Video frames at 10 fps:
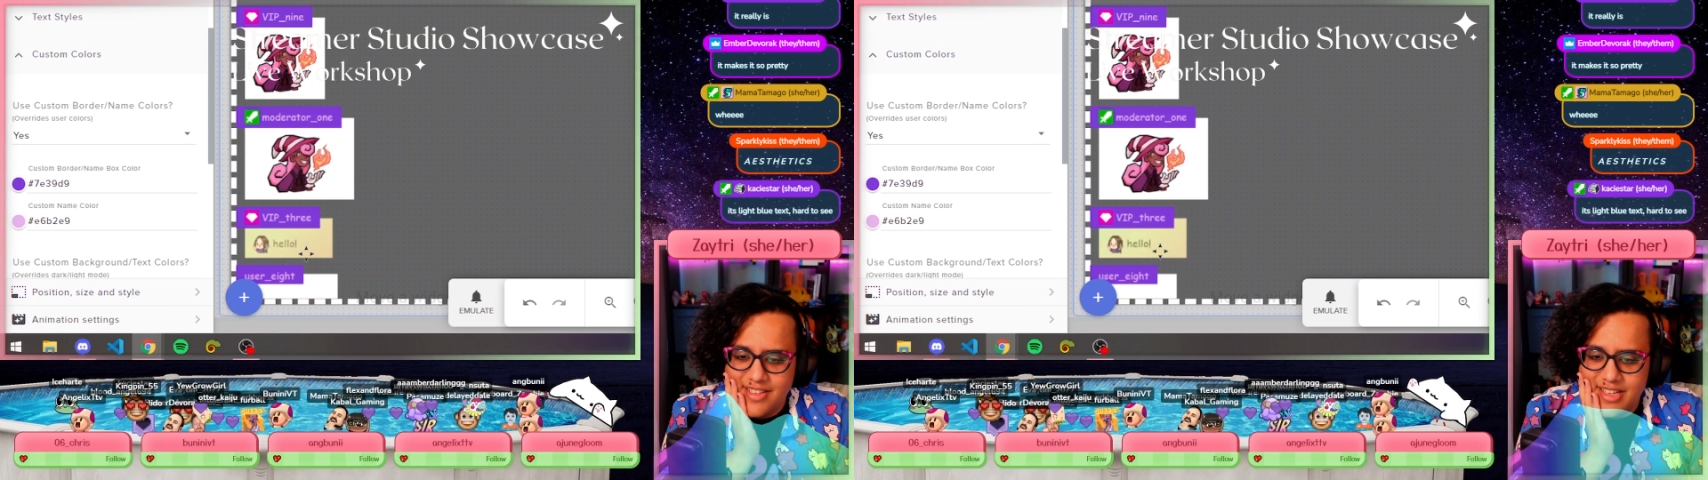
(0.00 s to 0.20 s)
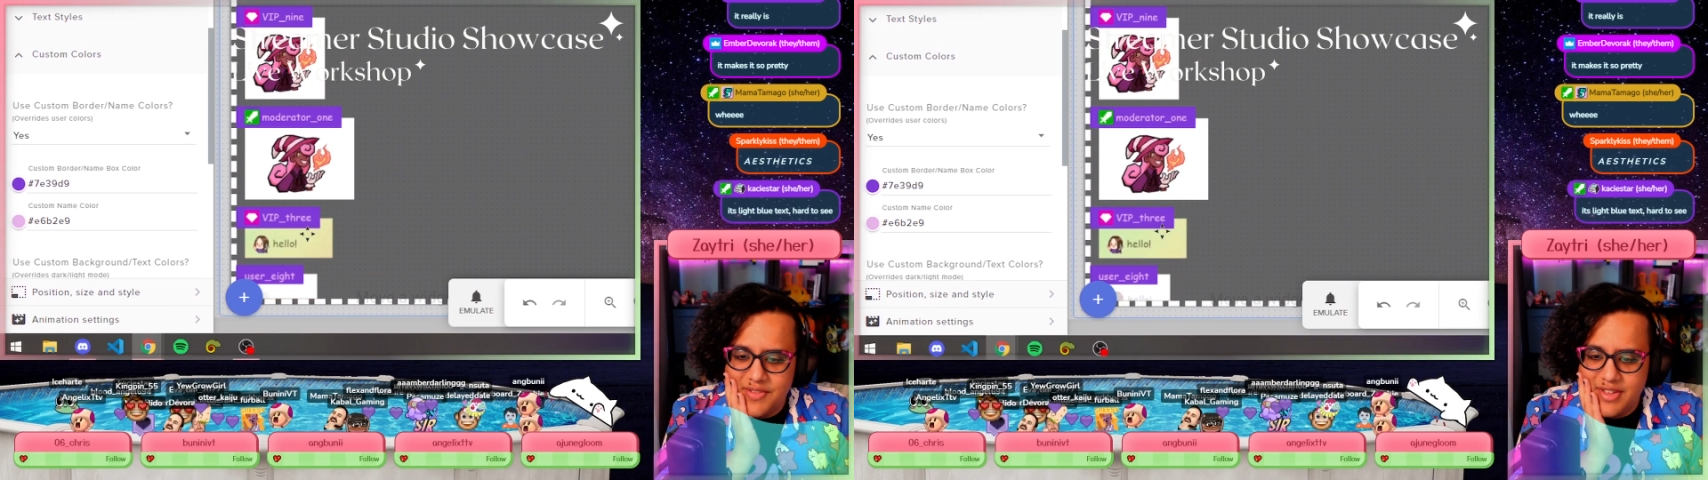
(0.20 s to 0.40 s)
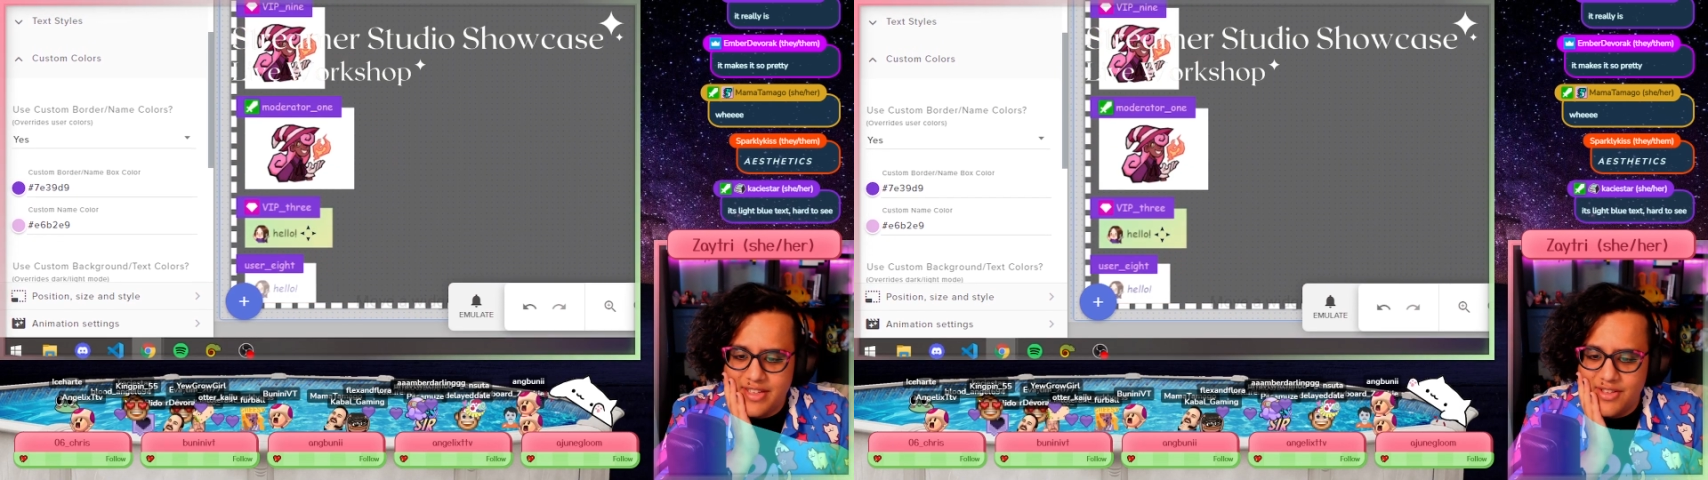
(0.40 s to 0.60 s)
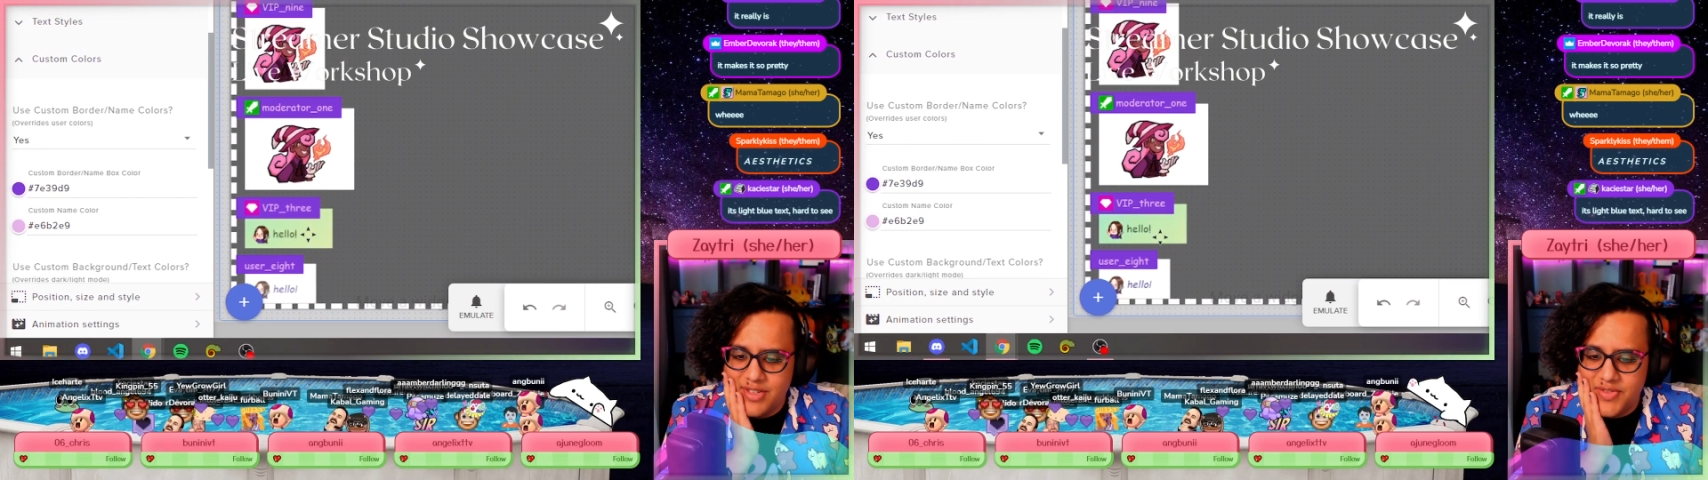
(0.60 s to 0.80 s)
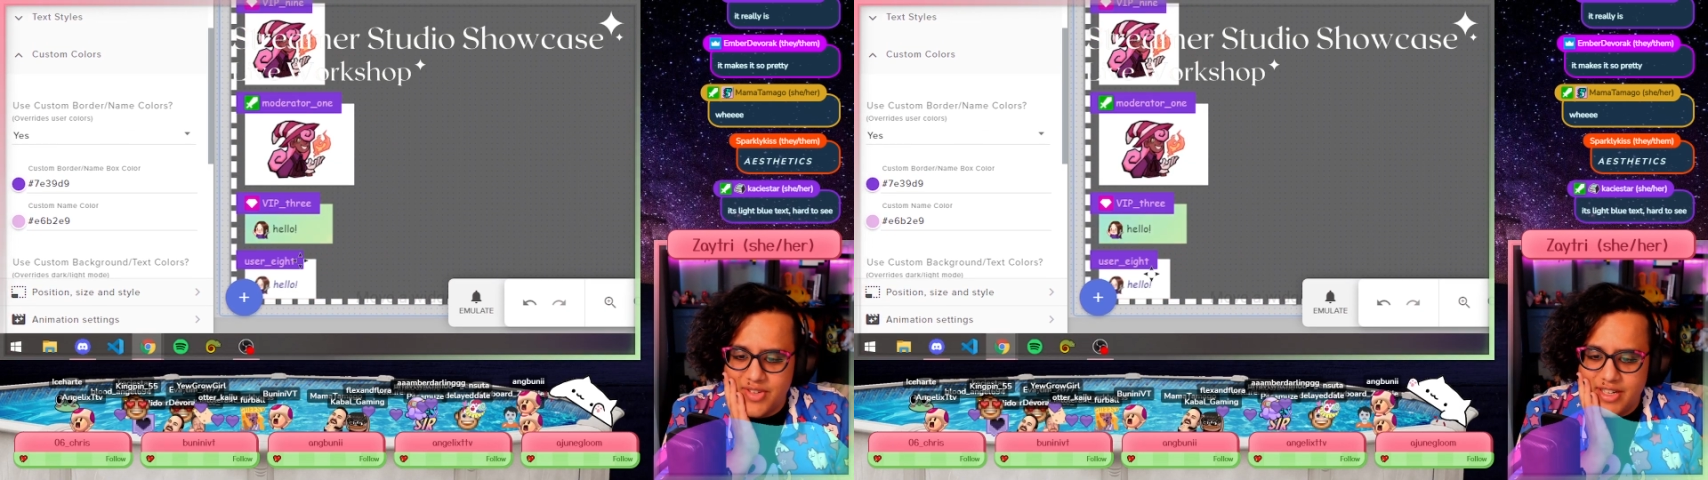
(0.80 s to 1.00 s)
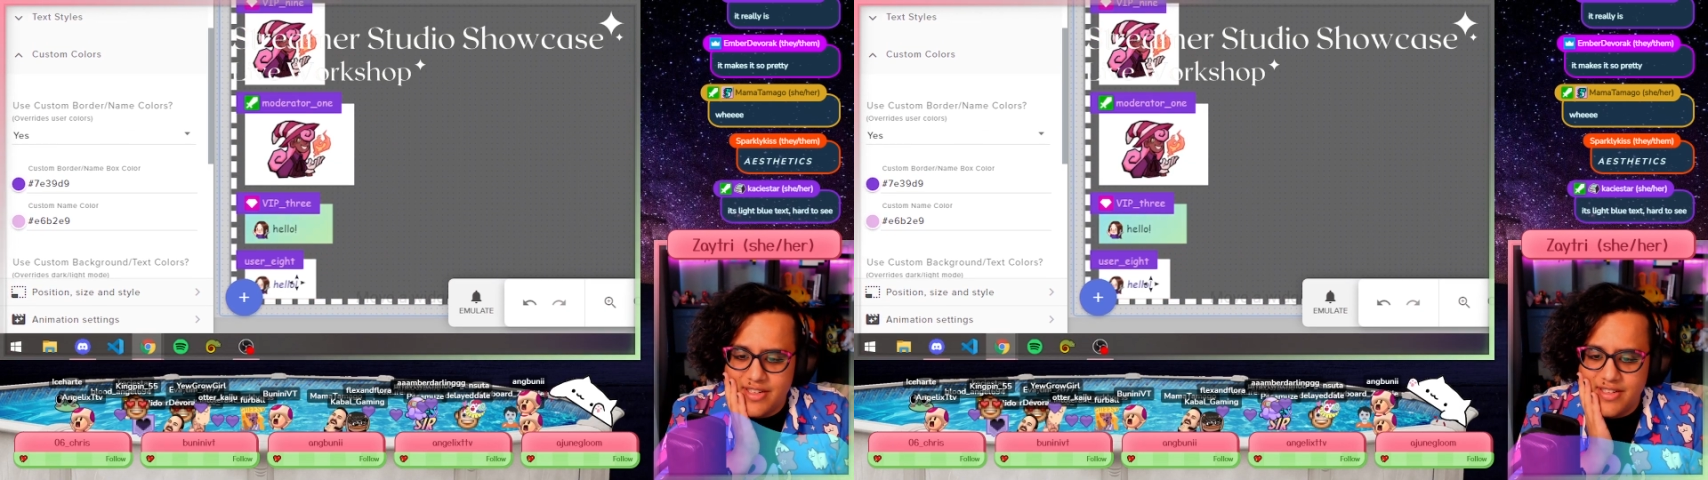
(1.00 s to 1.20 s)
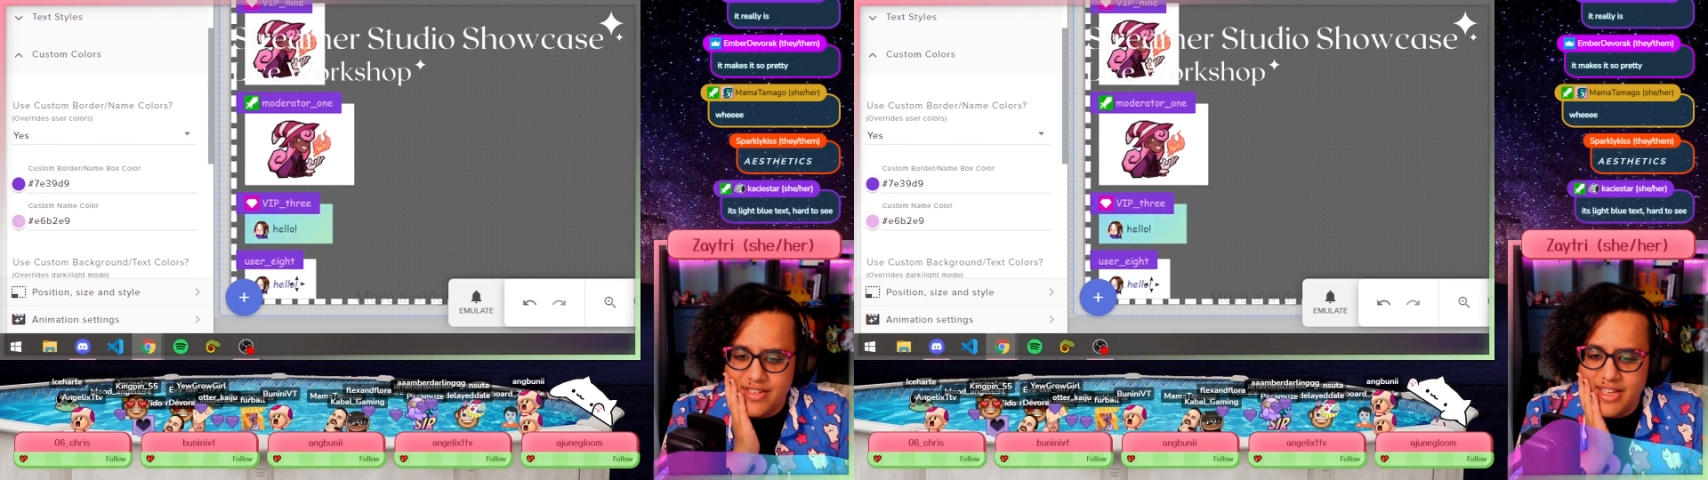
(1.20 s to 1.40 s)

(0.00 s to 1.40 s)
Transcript: Everything looks fine.